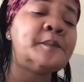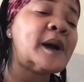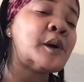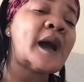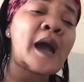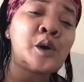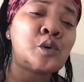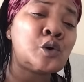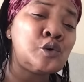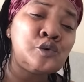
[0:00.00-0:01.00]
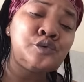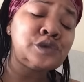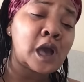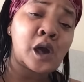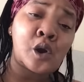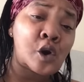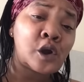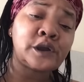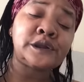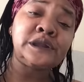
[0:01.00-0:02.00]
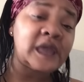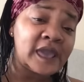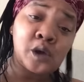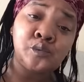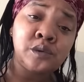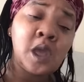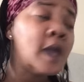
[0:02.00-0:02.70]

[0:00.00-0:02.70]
about how cool y'all are now.